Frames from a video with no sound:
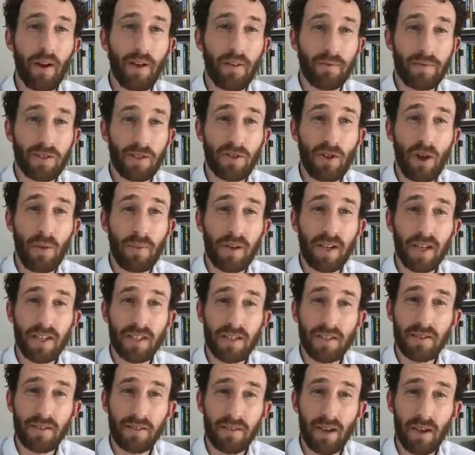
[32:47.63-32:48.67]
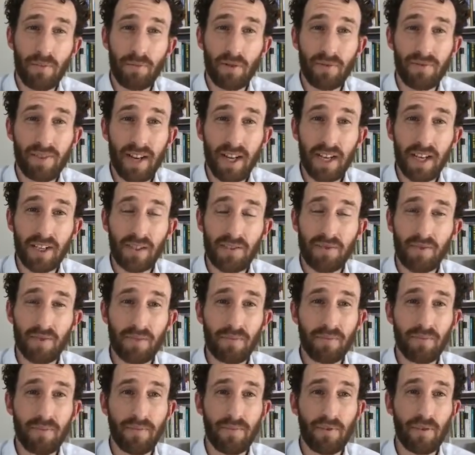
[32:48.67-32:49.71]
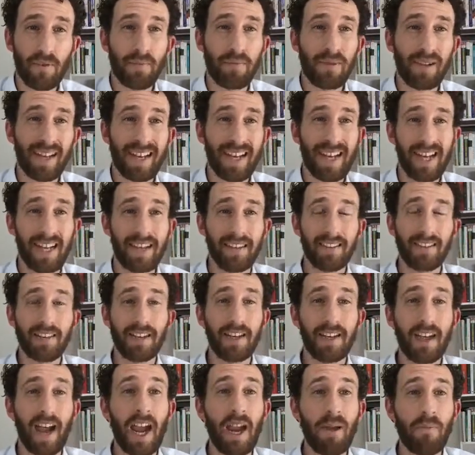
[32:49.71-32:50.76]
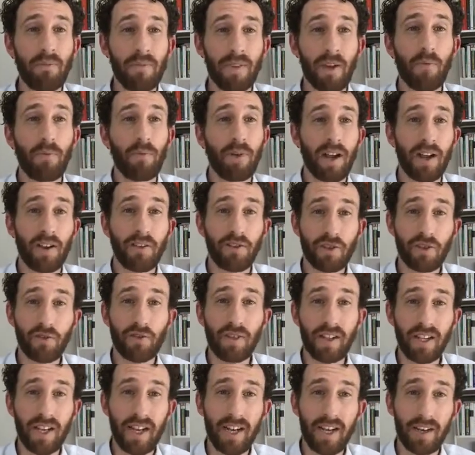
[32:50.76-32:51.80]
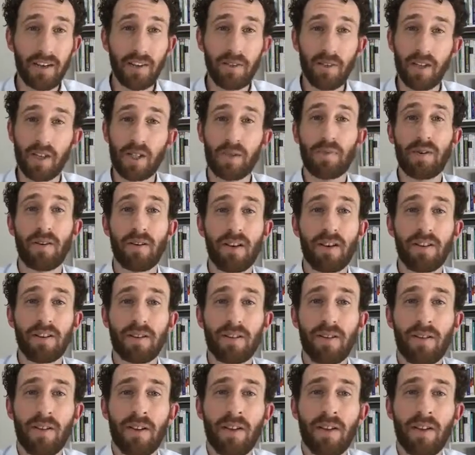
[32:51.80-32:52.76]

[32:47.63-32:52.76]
stopping us and preventing us from playing the game that we're truly here to experience.